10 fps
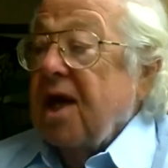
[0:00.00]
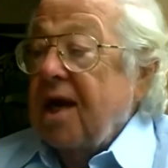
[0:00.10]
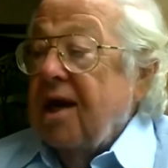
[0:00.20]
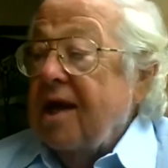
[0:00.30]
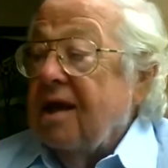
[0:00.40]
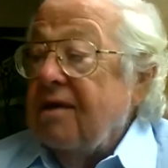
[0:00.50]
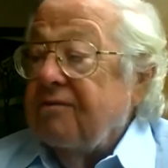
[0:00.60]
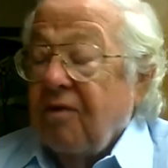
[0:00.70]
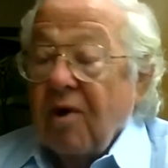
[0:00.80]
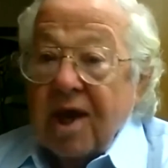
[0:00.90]
in nineteen
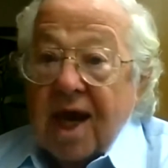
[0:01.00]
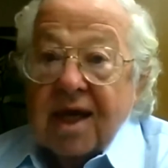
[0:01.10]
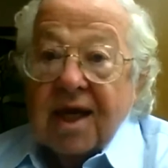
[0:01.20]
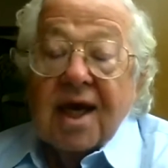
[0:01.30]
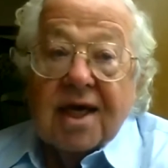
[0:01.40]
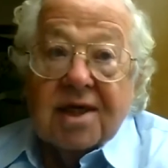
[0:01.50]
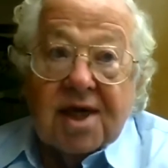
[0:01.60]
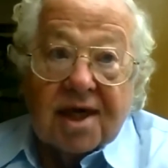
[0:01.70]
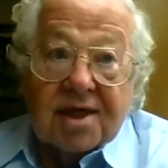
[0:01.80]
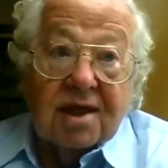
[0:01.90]
forty-eight is
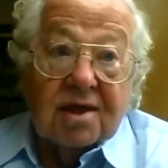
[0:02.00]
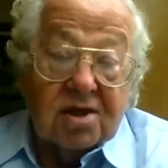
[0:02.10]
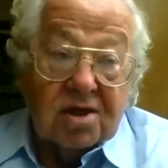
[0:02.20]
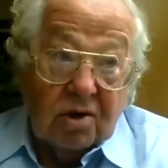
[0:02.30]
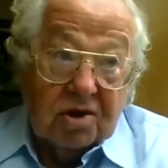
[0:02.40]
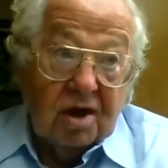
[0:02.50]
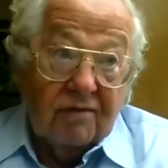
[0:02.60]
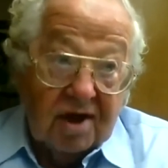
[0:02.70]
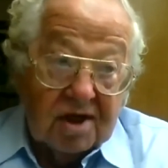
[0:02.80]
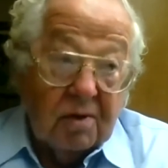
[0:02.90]
just a distortion of
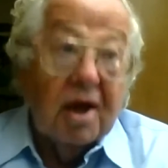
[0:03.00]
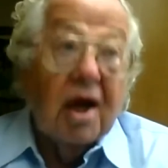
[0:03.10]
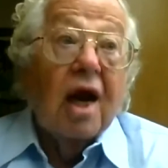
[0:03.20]
history,